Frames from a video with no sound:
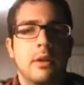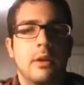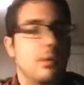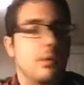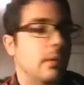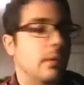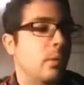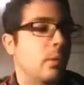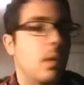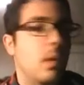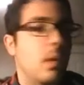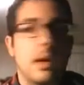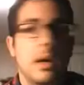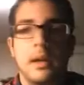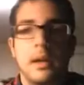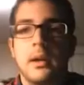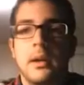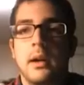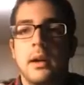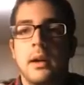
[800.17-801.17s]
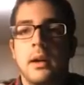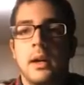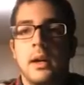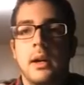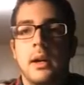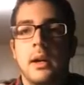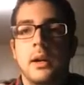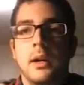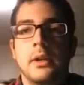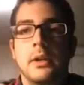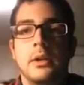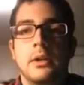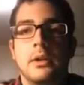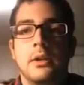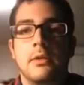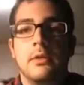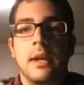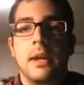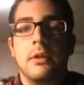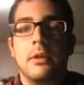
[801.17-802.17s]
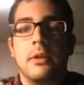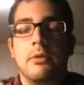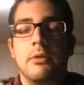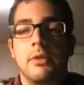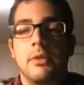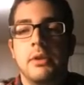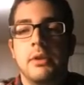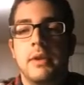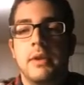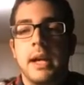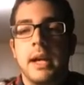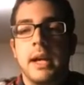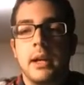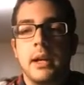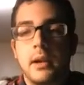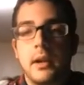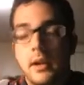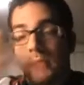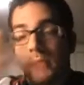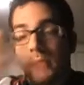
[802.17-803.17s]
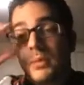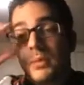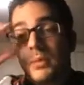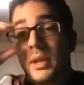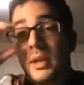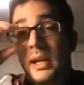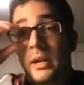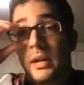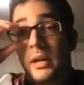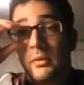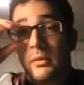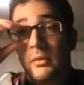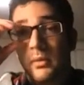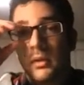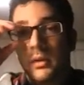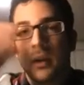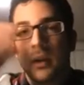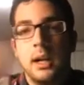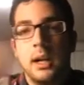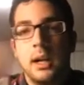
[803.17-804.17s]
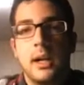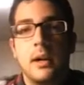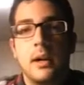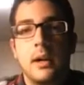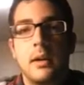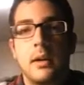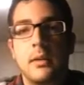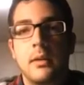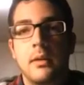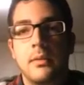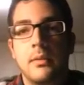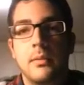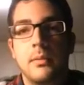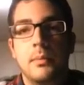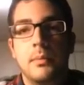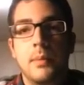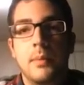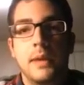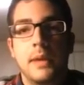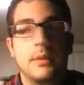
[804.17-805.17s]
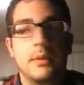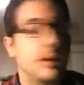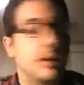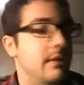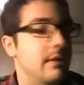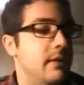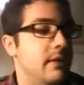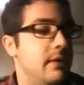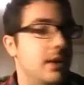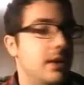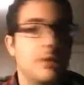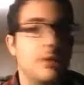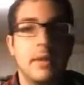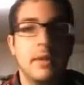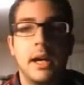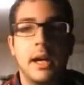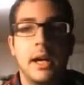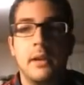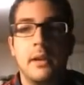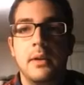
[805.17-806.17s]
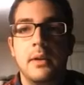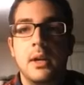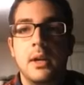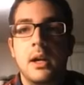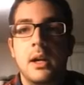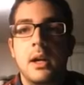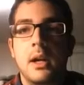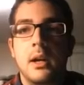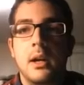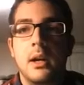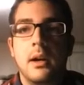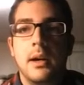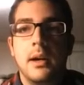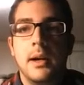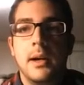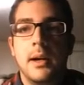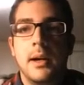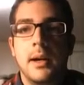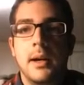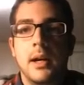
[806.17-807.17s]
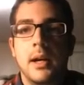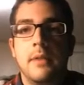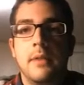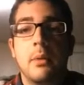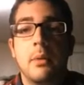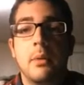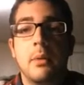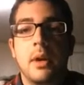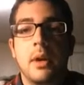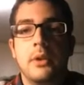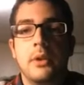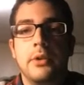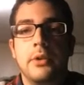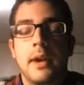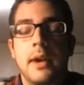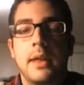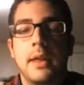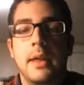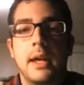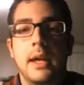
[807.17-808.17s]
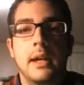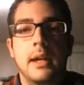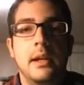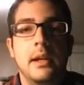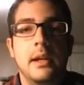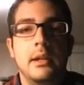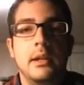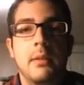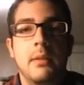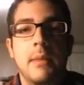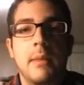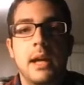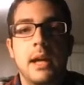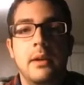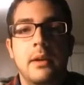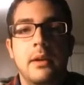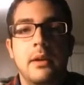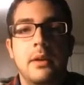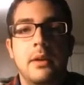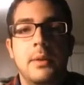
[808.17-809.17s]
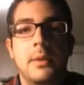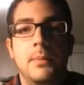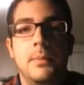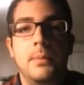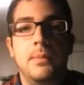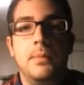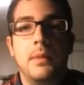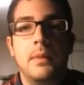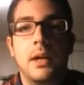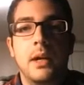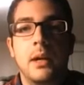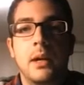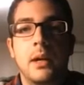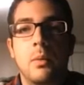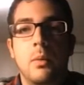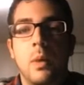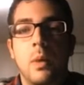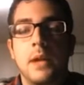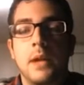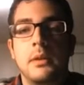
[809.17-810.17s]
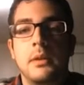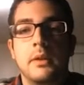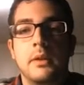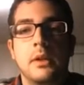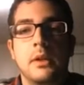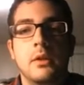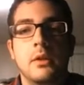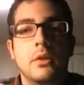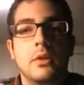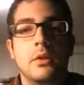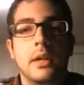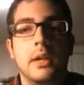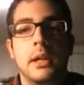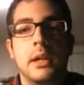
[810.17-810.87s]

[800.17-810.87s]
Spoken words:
or 1, and you can just cycle through your deck and play out basically everything you've got. If you want to try that in Commander, white doesn't usually get a